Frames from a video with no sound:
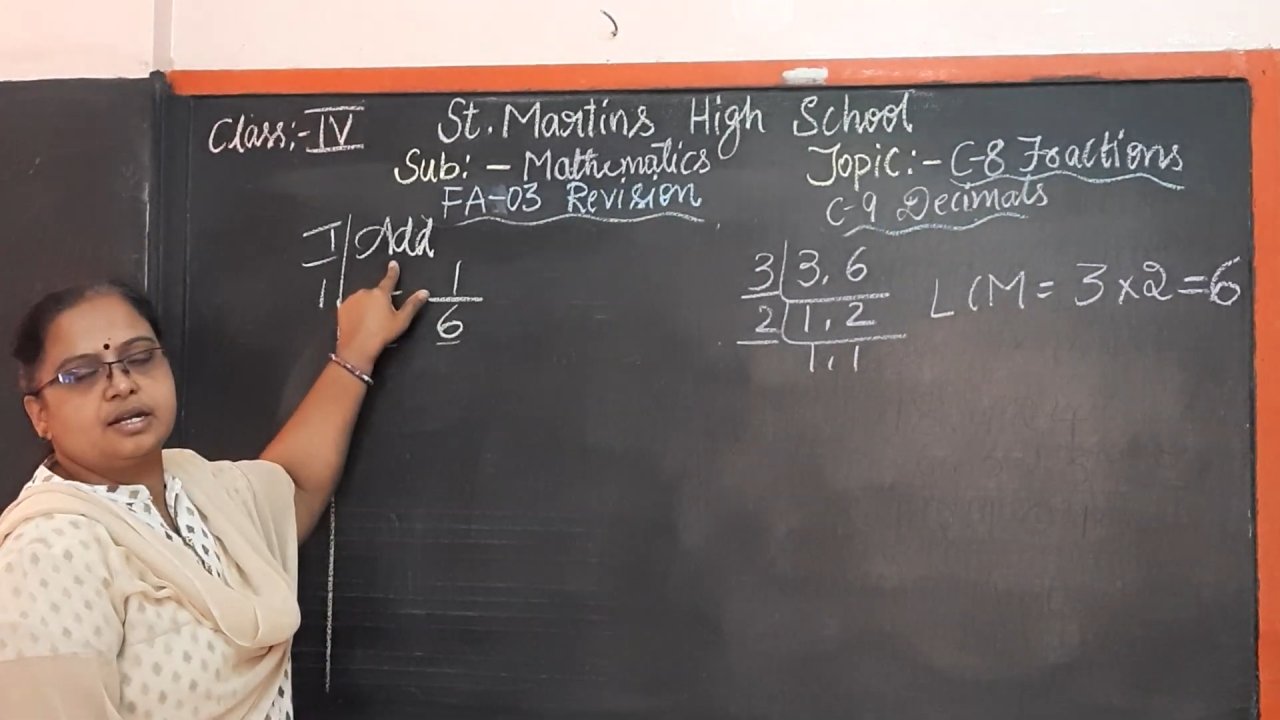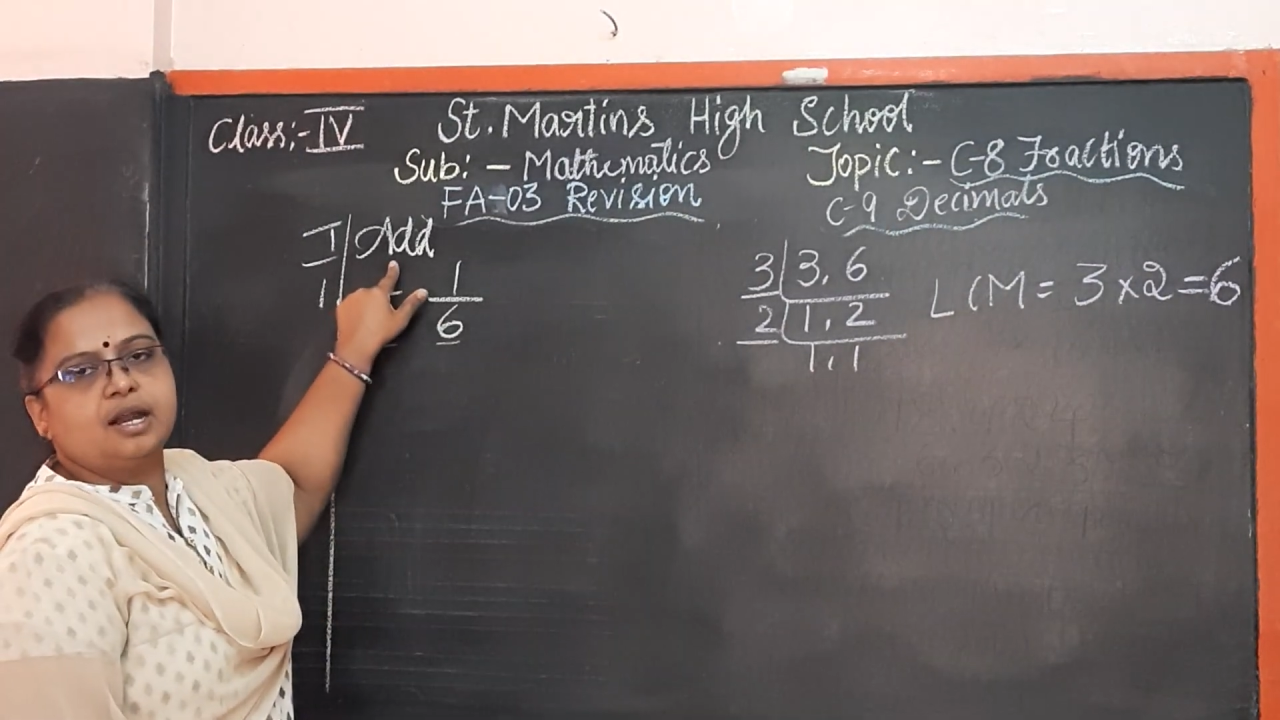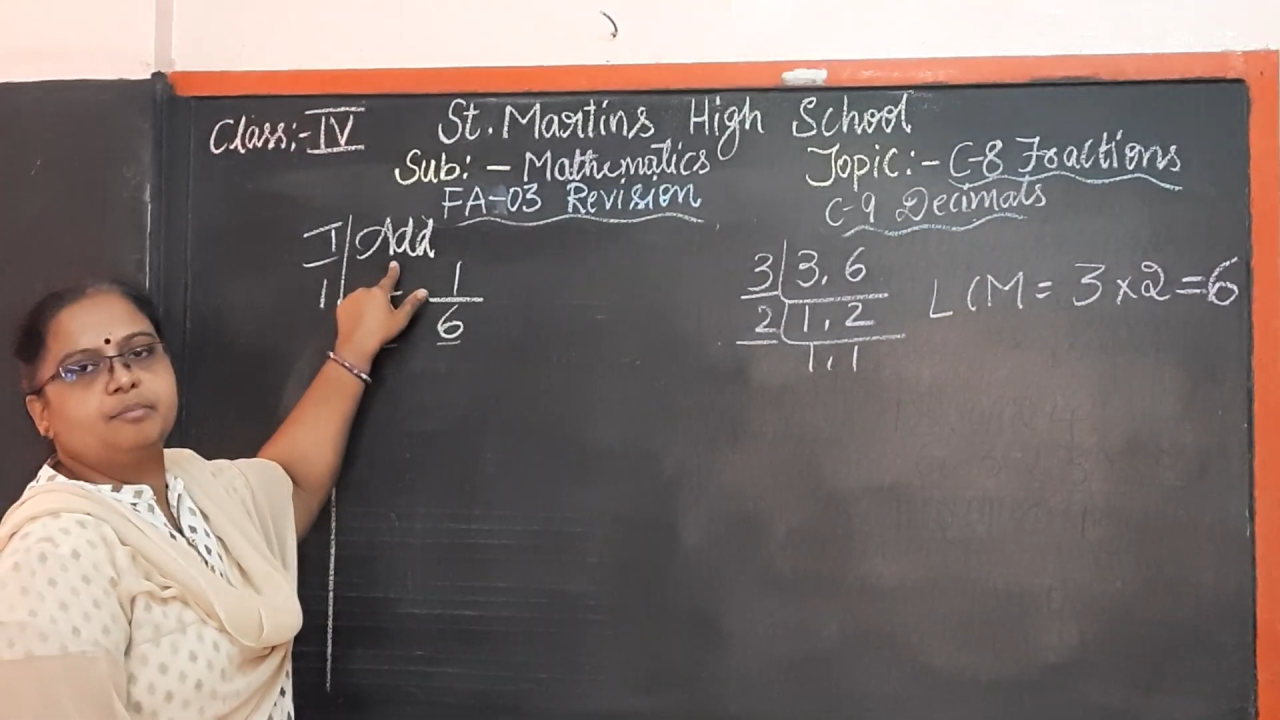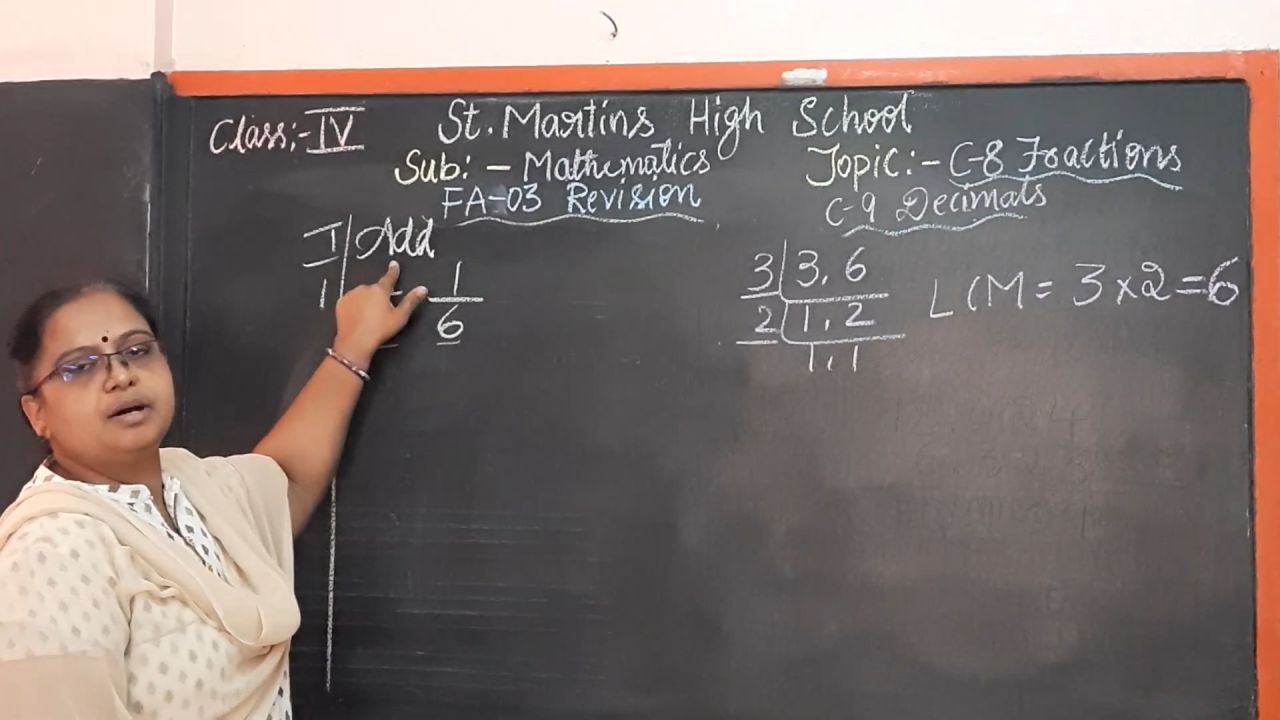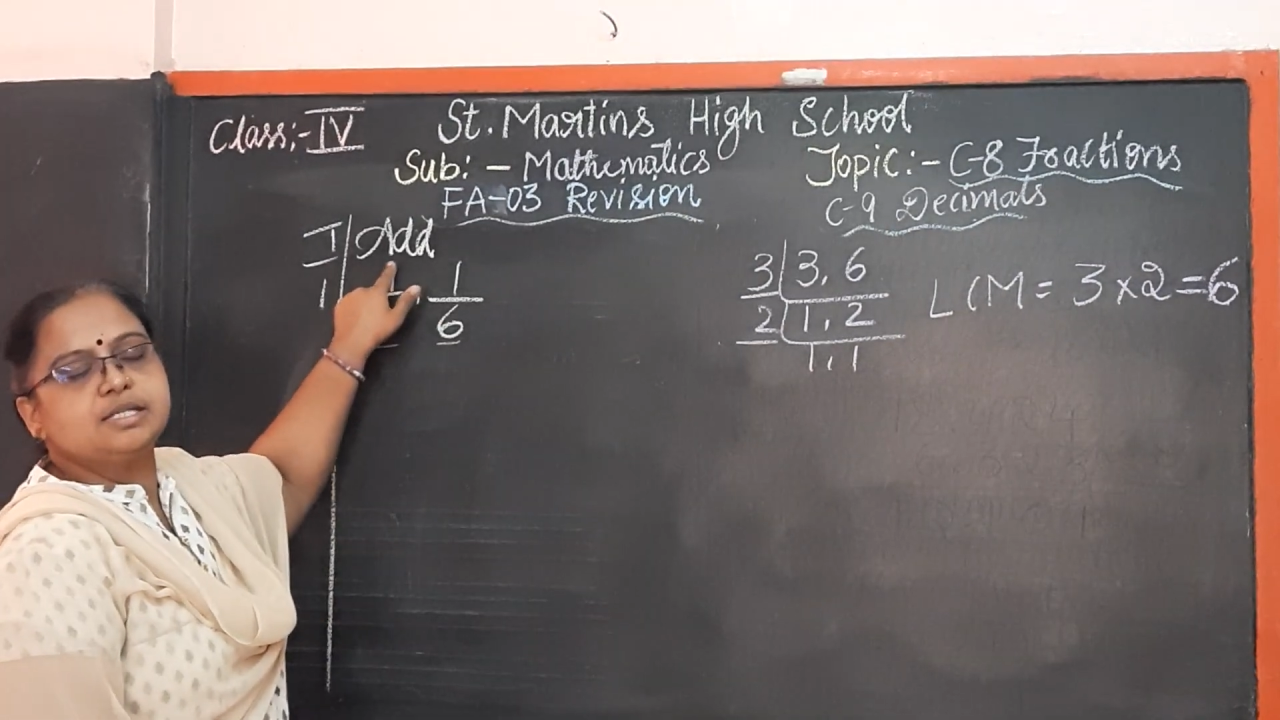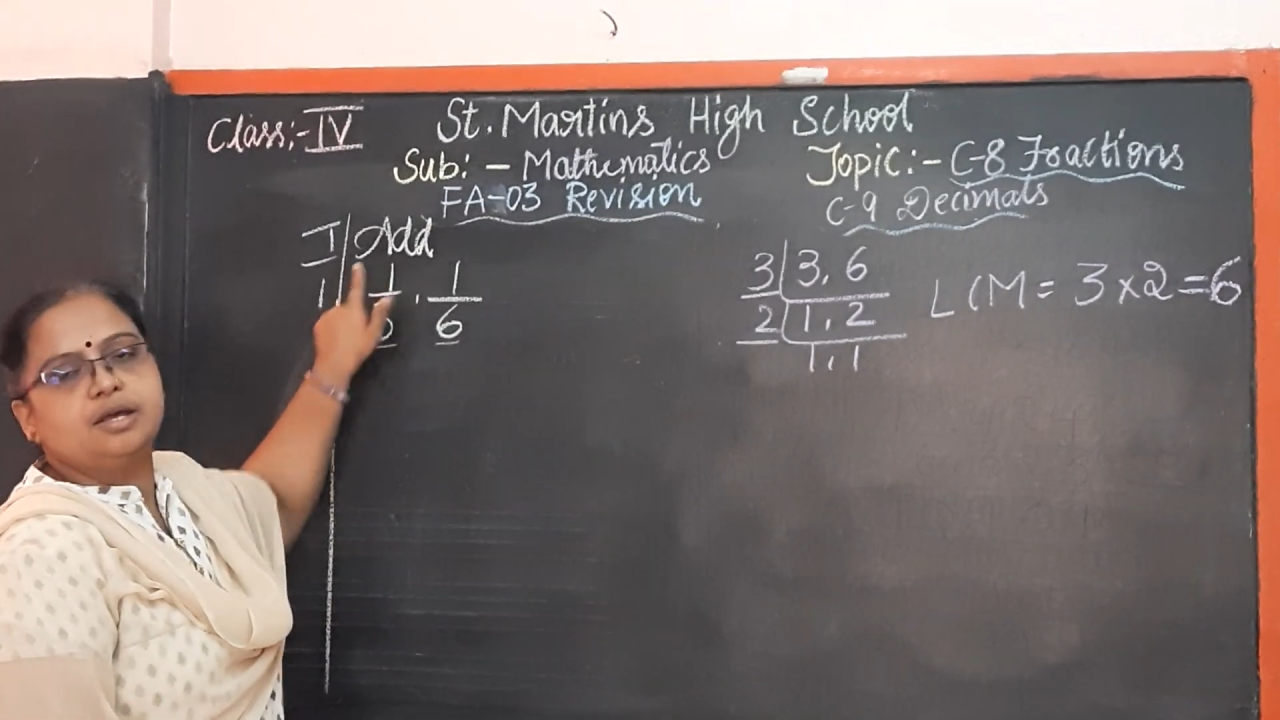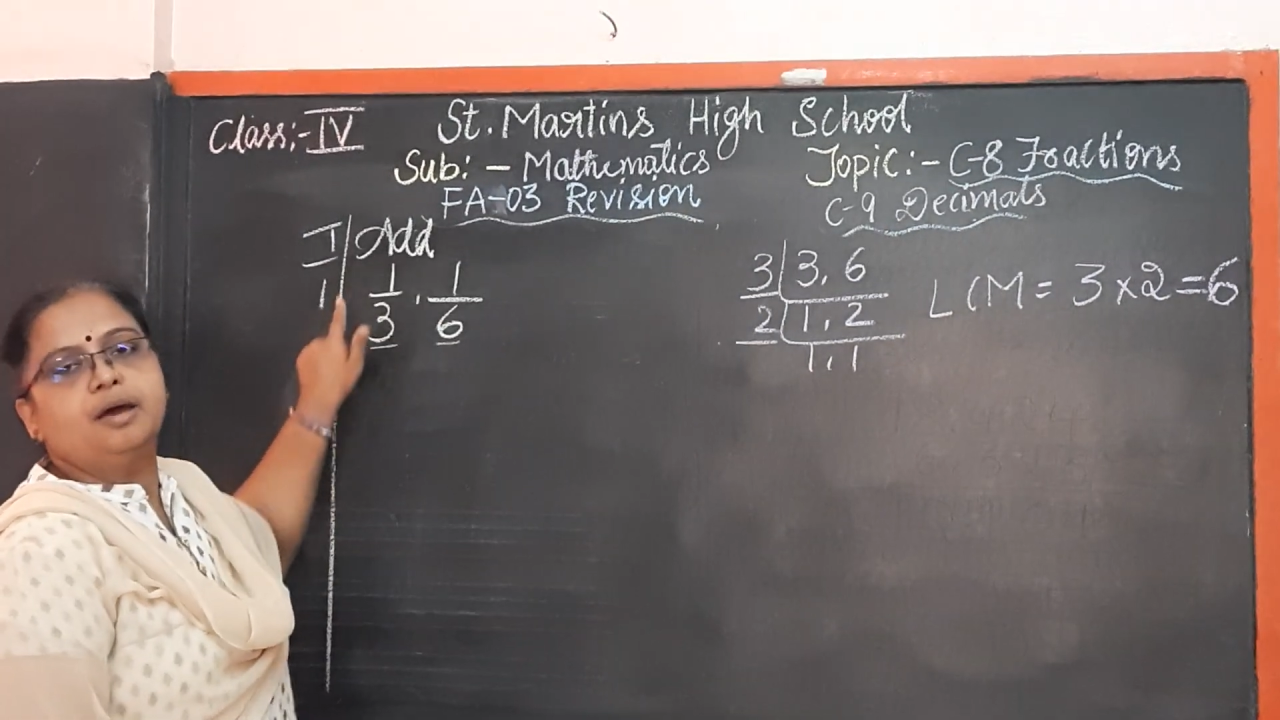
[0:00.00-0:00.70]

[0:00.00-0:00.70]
numbers.